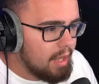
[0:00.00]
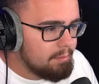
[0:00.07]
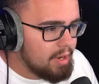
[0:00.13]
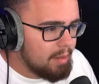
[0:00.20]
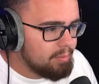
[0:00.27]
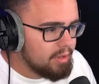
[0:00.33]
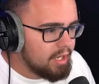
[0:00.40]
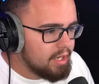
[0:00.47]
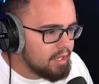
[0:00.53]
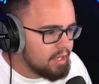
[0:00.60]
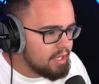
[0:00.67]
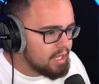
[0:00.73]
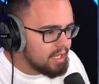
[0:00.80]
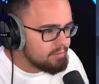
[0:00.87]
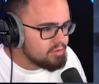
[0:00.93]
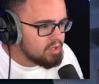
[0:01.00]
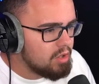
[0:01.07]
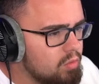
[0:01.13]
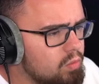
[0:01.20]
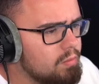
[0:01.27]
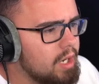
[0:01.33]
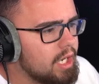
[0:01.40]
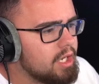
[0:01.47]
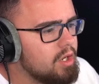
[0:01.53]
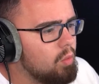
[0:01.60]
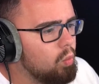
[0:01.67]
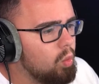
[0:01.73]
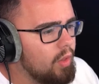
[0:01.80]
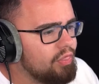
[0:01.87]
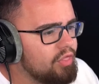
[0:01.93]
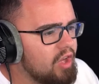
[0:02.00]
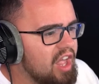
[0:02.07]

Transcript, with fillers: I'm not playing any games. Oh my god, what the